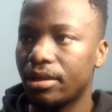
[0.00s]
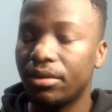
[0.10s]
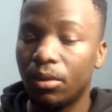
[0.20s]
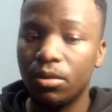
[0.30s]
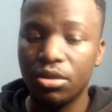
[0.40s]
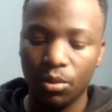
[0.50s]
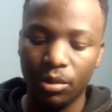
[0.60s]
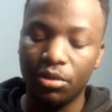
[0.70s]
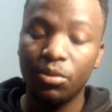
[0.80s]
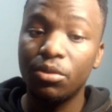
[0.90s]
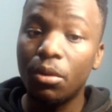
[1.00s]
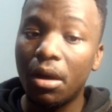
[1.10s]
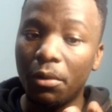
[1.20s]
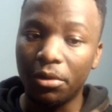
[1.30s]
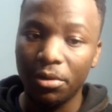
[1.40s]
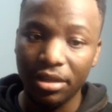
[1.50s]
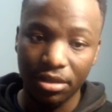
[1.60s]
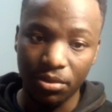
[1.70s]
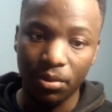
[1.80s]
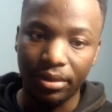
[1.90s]
And also we do know our
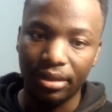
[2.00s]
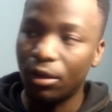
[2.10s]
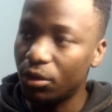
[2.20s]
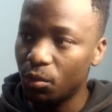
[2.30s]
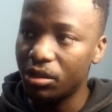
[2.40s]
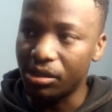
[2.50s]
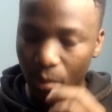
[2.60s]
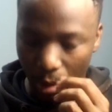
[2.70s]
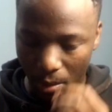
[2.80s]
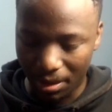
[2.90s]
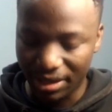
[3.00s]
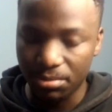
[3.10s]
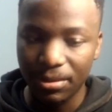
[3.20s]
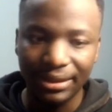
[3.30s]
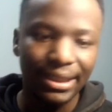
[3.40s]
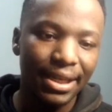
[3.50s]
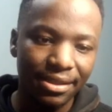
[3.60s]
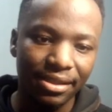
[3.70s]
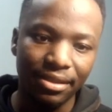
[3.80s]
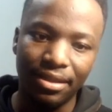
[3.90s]
login URL, on which our
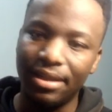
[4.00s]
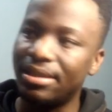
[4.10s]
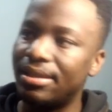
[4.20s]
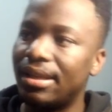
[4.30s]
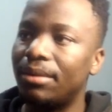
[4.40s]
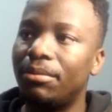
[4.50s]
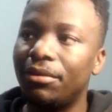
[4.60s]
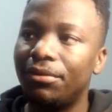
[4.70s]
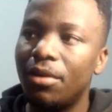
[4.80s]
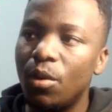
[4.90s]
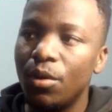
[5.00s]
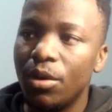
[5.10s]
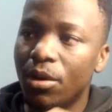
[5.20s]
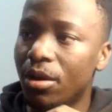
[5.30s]
expectation is that before